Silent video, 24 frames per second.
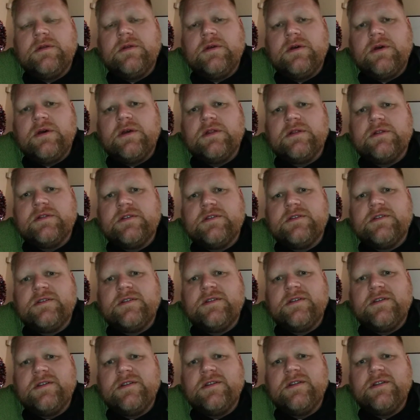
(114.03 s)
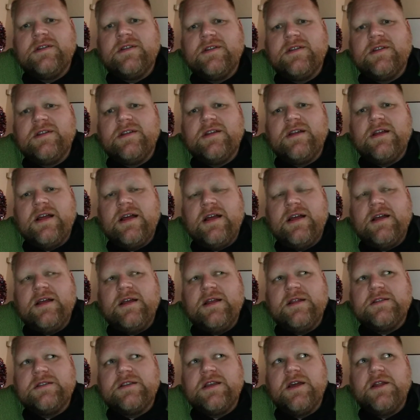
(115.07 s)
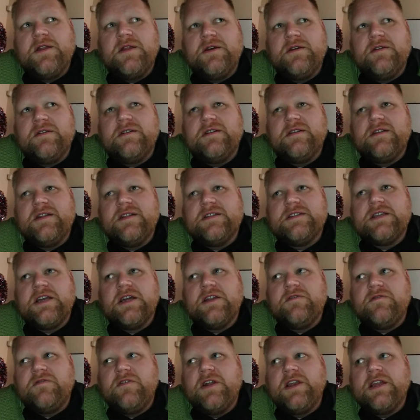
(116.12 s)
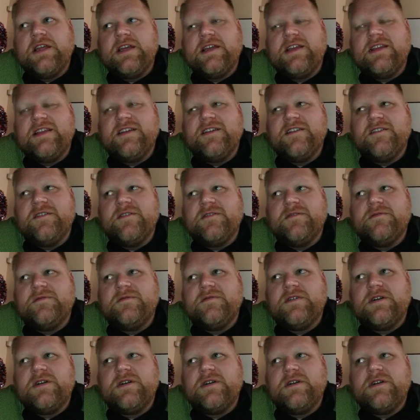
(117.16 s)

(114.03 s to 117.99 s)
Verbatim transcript: It's it's kind of it's kind of funny, you know.